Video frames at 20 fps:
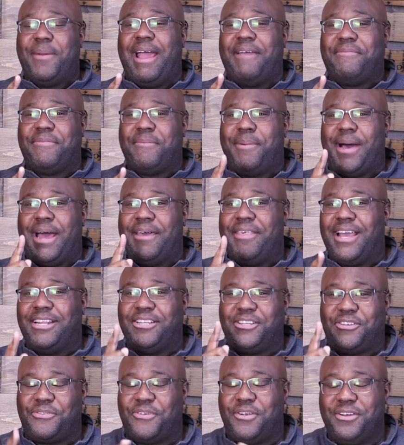might have to buy that
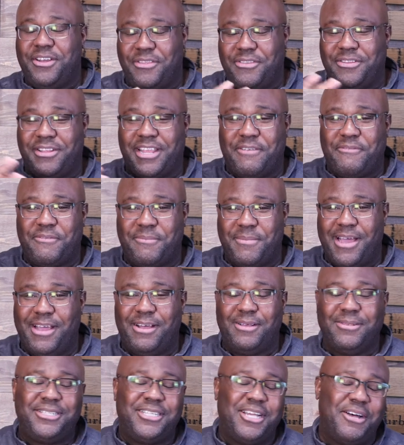just for another day for my
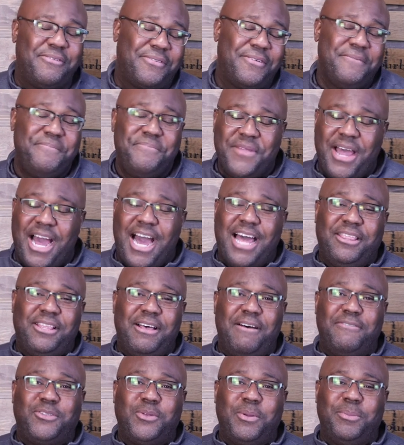own self. I
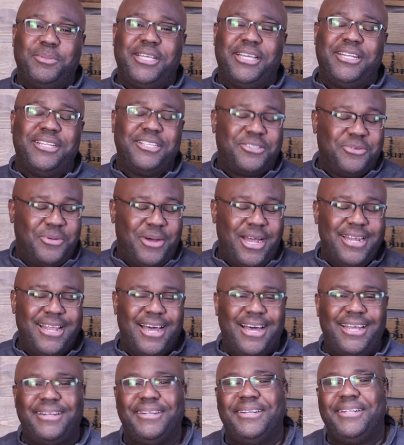love sweet potatoes, so why
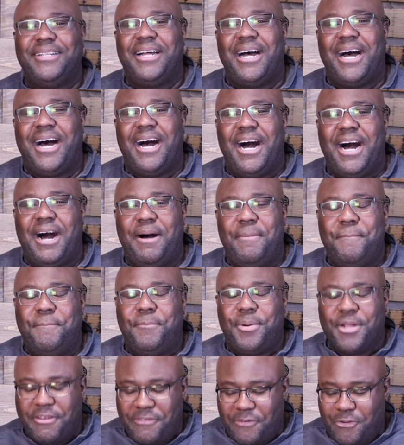not?
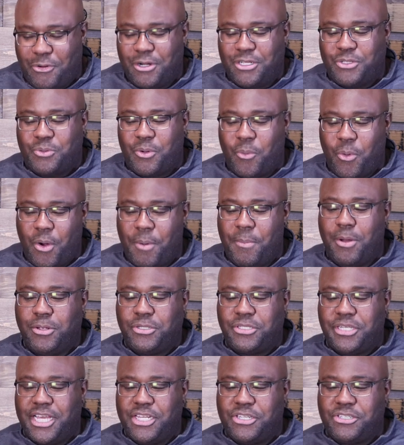But of course, what we're
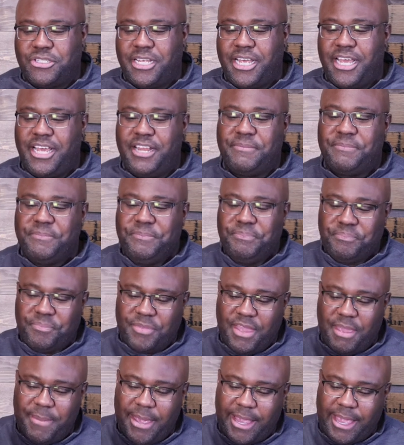most interested in,
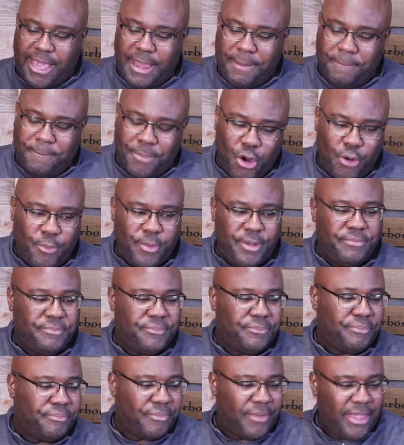they make a bourbon
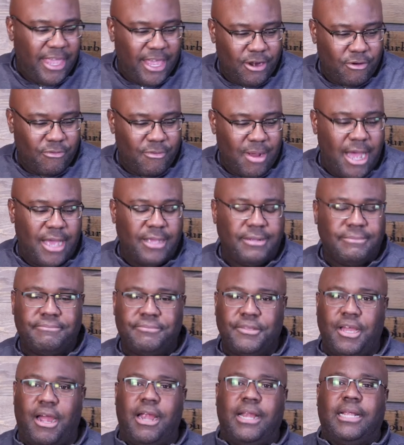and a rye.
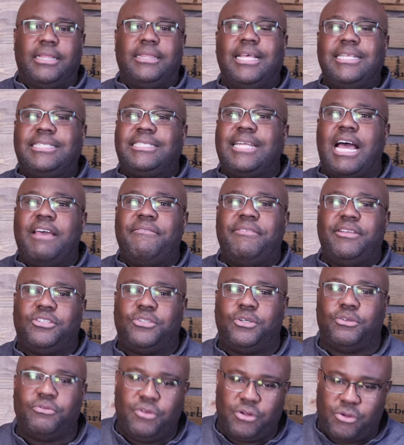All right, let's dive
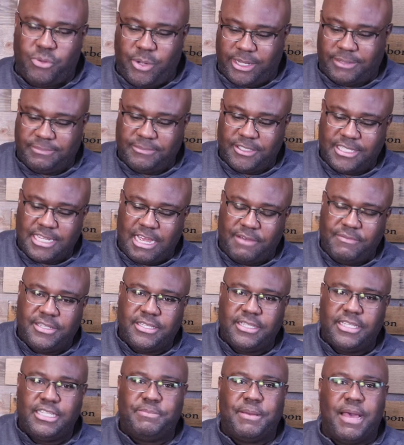into it real quick. Let's dive
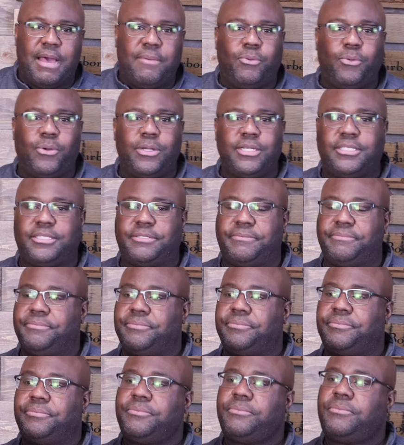into these bad boys.
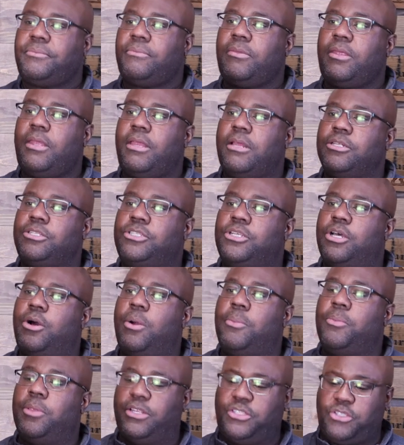
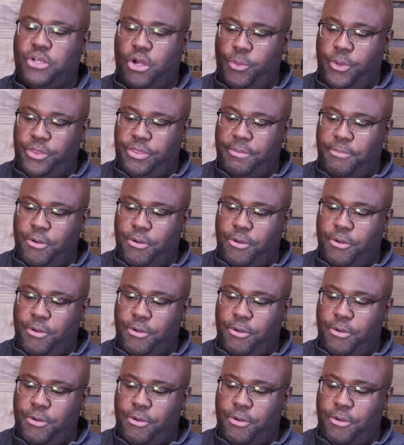So let's start with the